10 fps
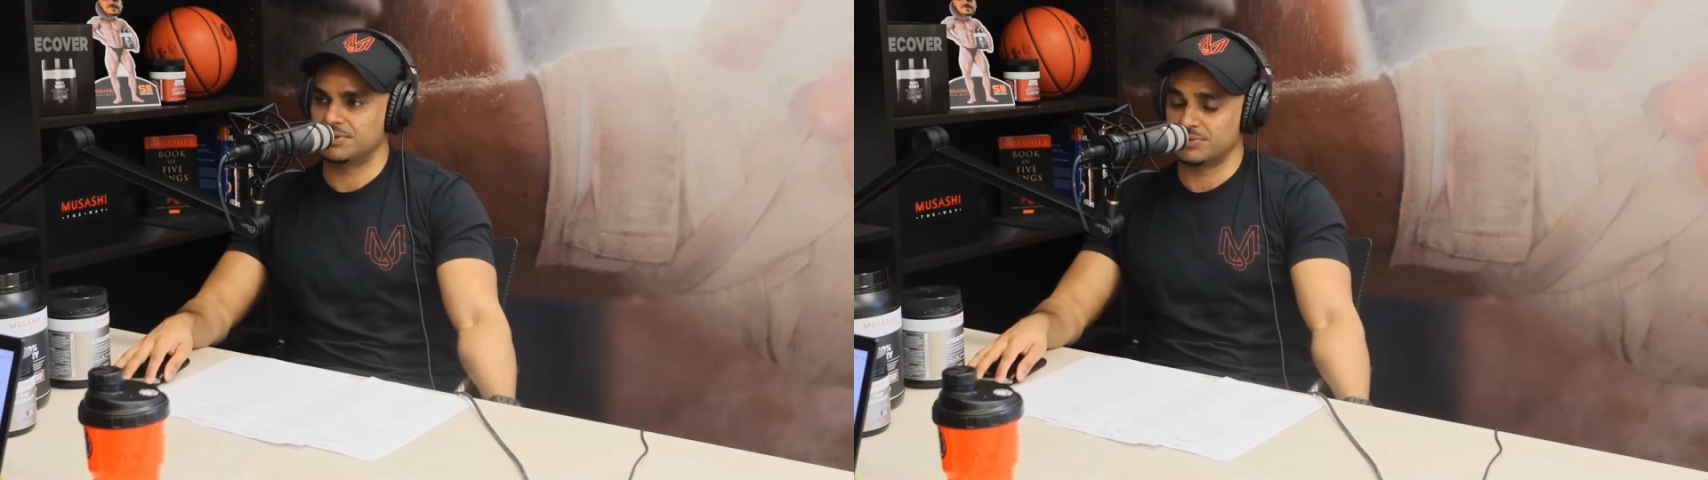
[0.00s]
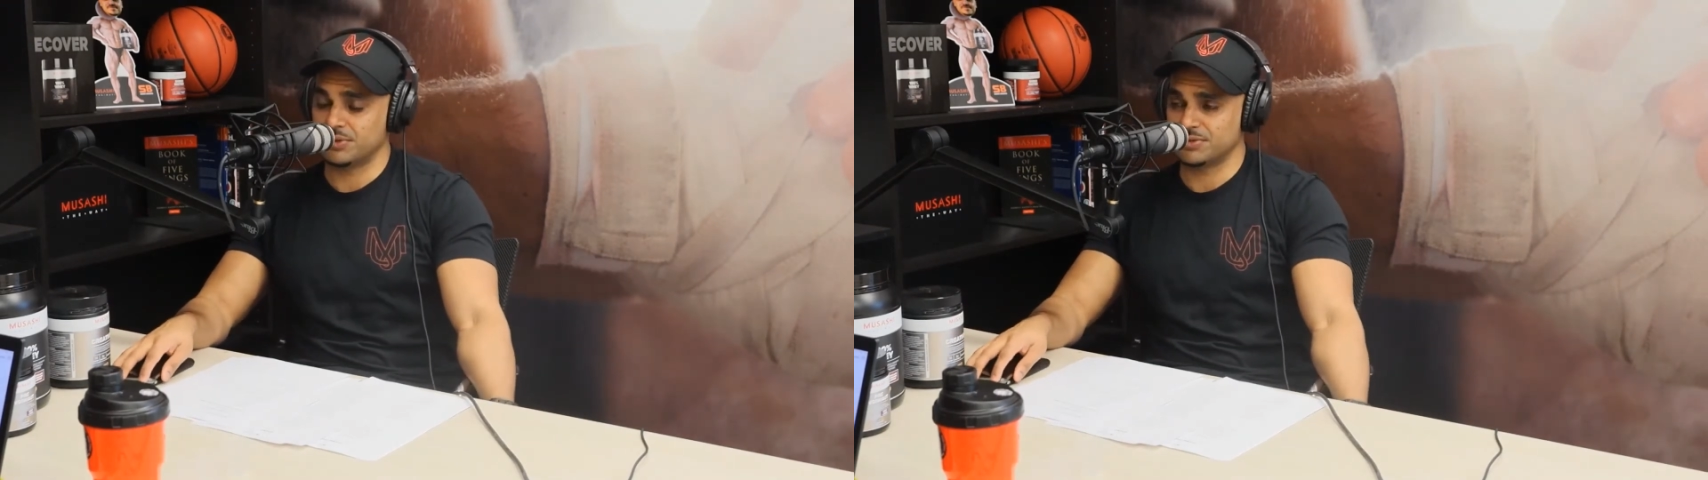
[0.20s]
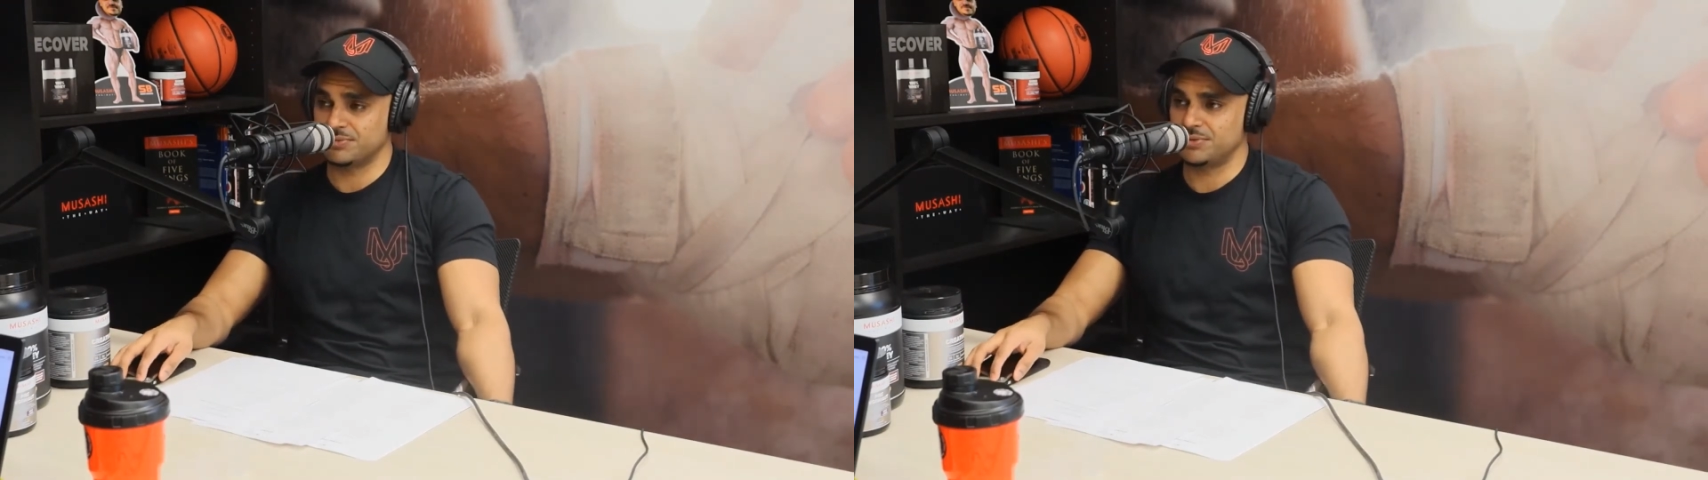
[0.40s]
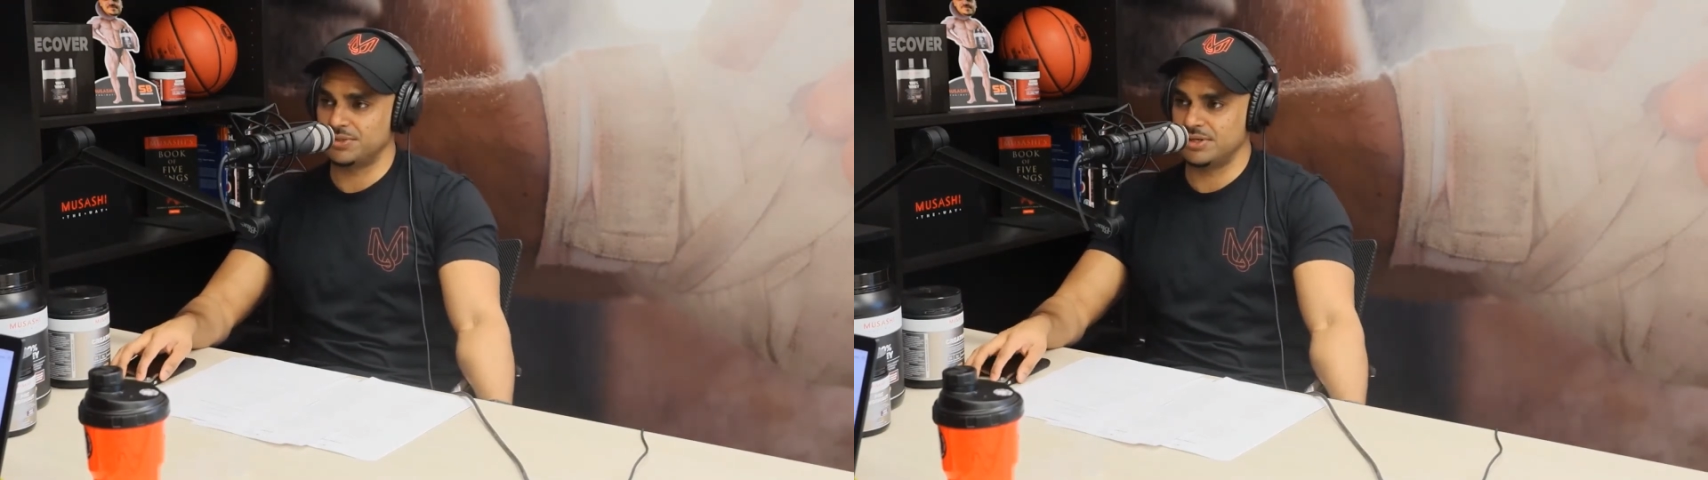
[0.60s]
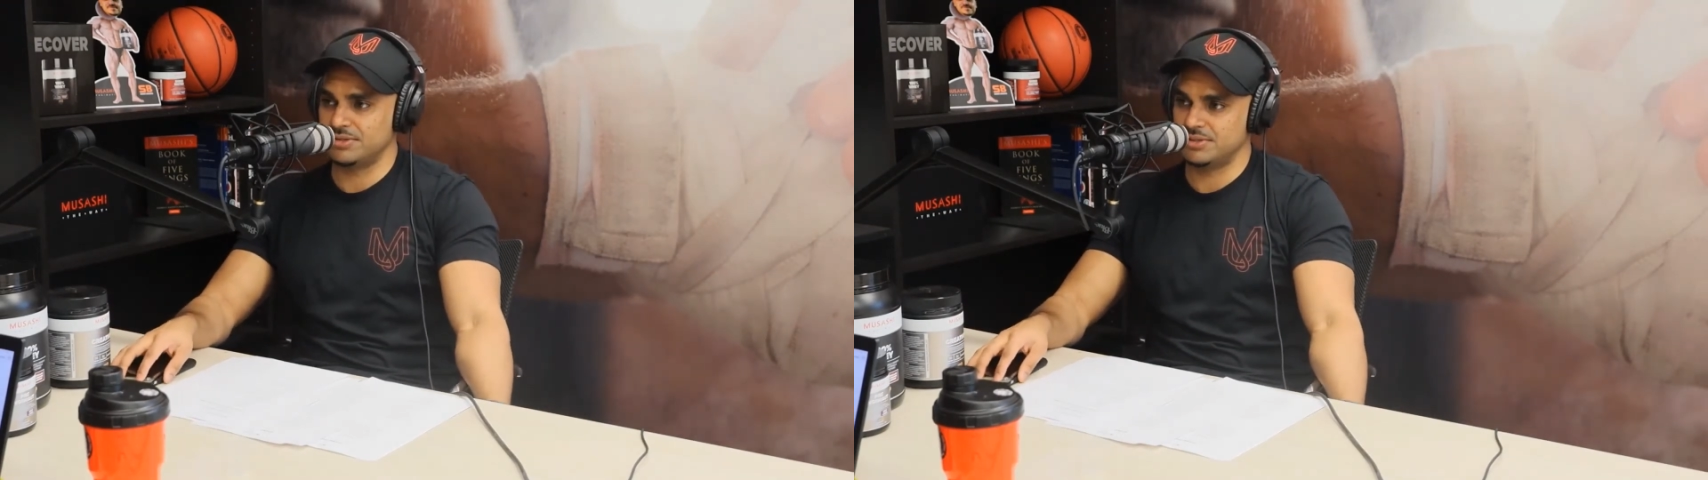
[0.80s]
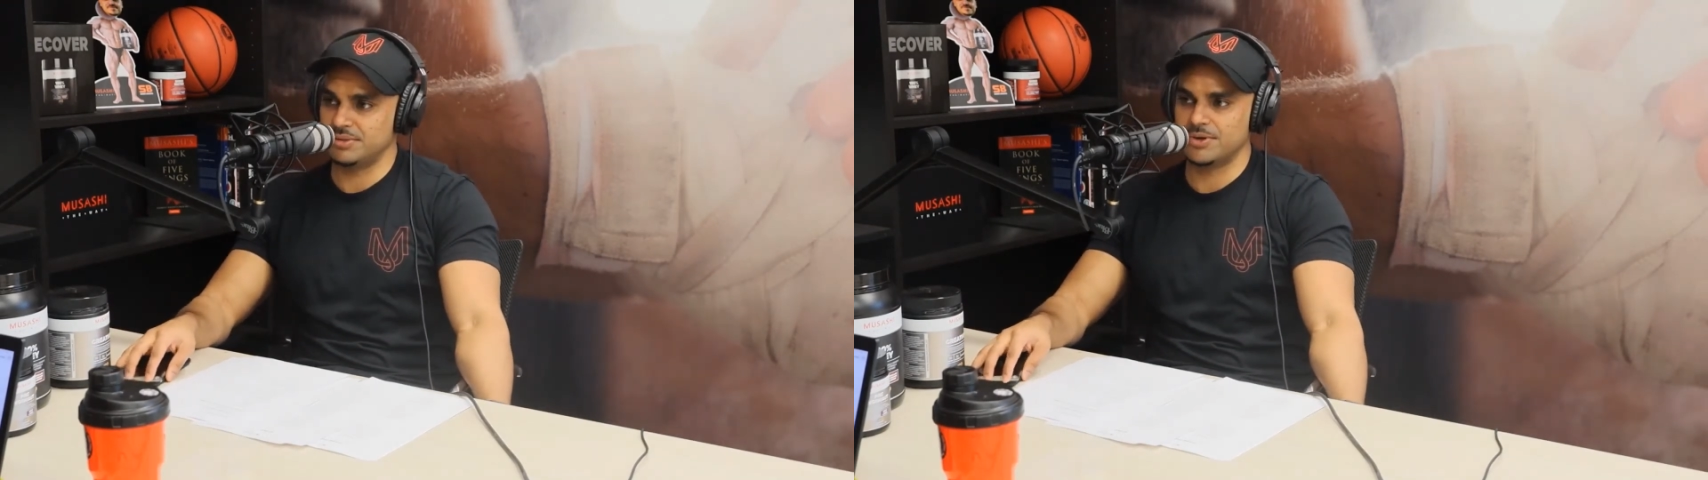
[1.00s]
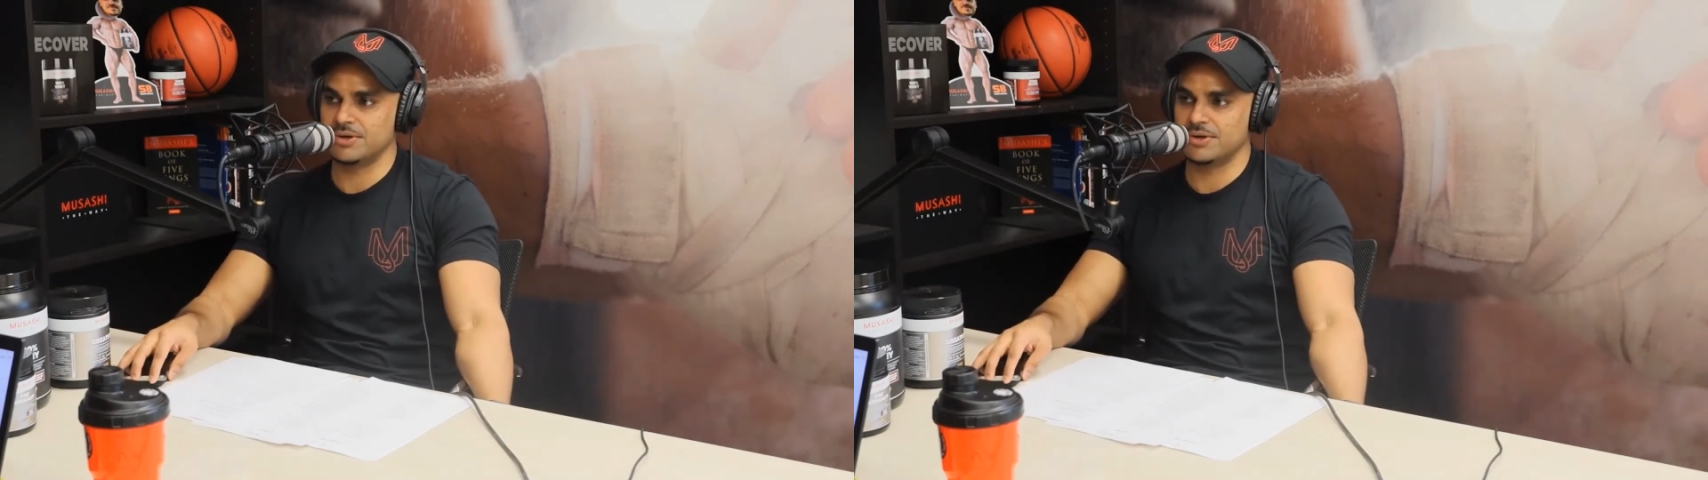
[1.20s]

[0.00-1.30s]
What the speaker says: a few deaths in America.